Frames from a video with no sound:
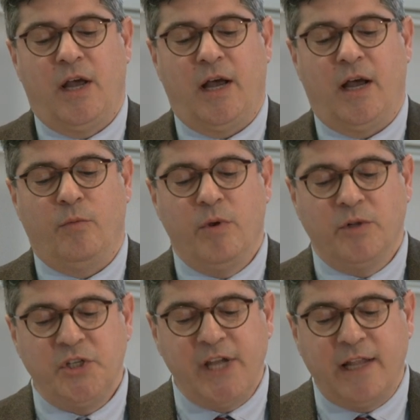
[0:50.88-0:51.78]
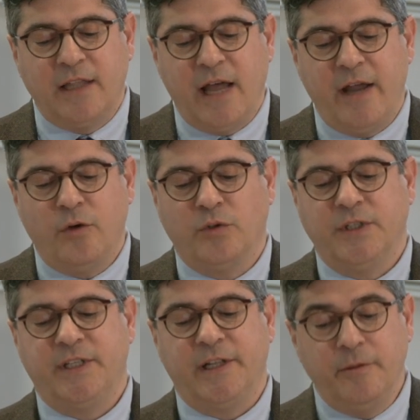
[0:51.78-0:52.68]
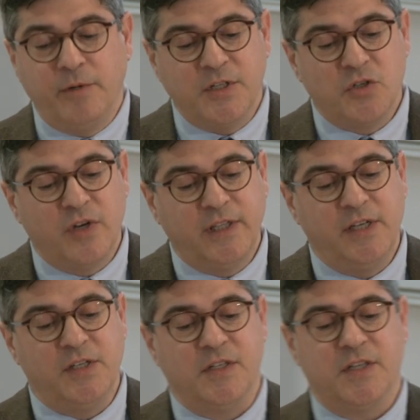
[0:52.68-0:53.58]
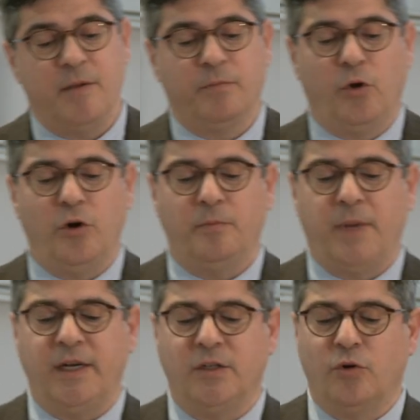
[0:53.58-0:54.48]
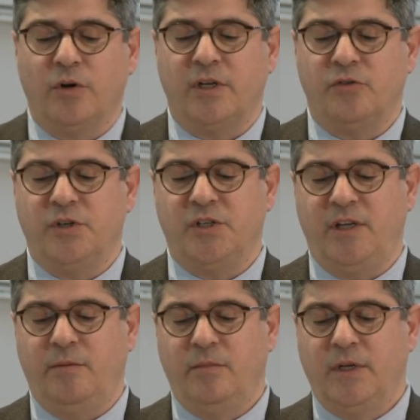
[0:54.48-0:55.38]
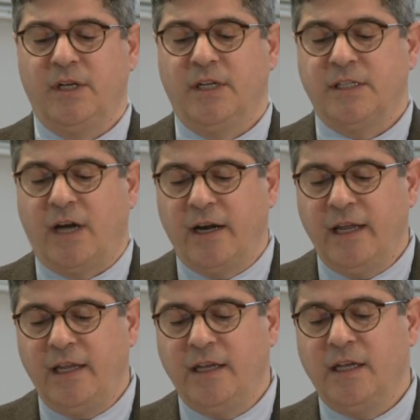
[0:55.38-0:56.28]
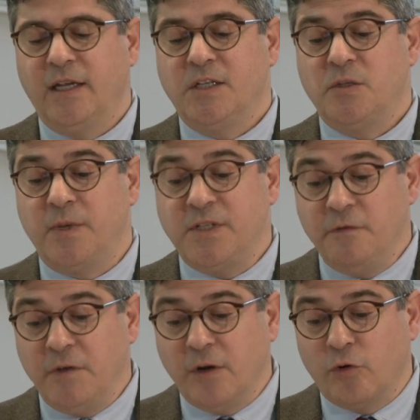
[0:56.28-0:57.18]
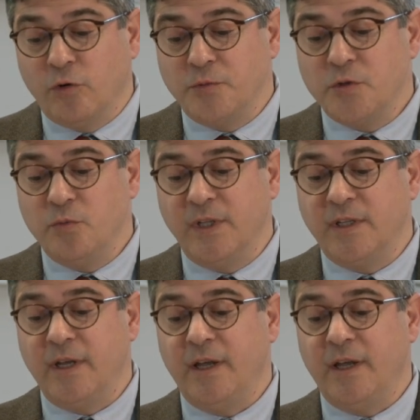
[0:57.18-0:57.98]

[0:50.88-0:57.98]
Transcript: uh, we will shed light on the deliberate strategies employed by the Turkish regime, targeting specific groups with